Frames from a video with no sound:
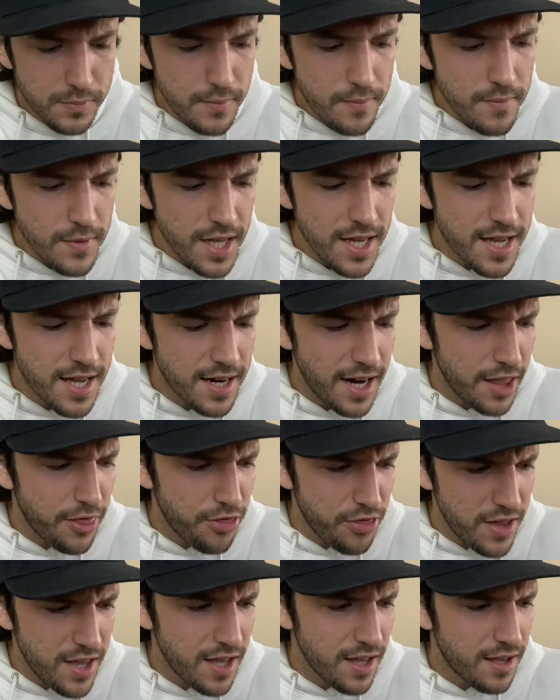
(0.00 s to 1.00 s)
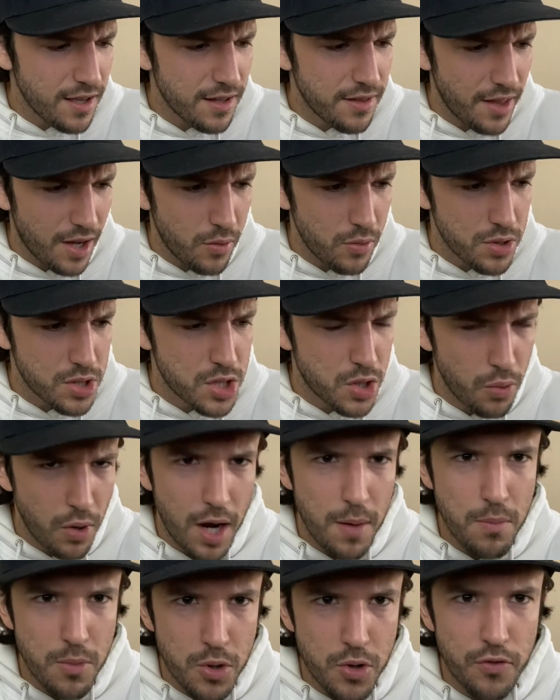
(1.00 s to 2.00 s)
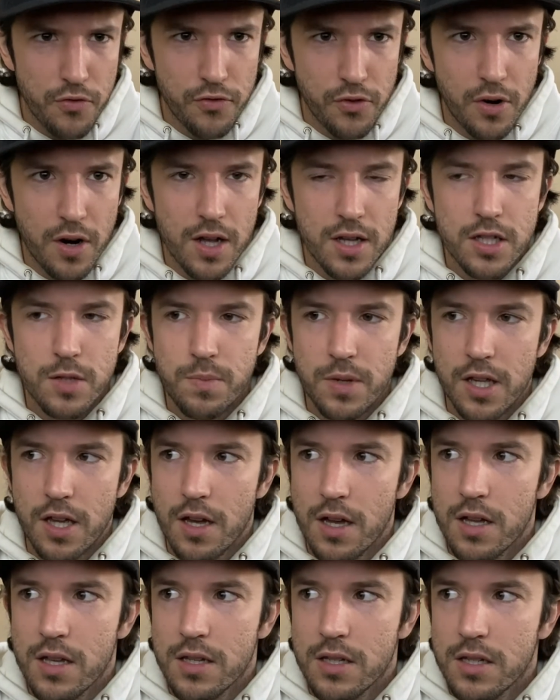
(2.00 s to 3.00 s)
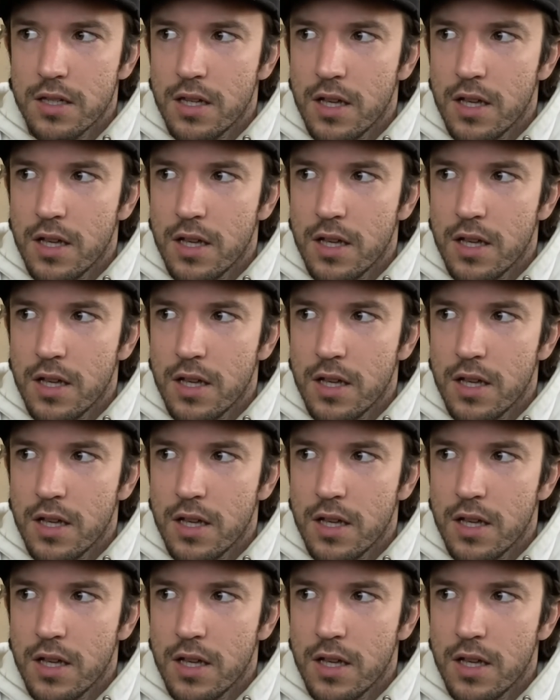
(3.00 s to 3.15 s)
And I think that was the right move for us because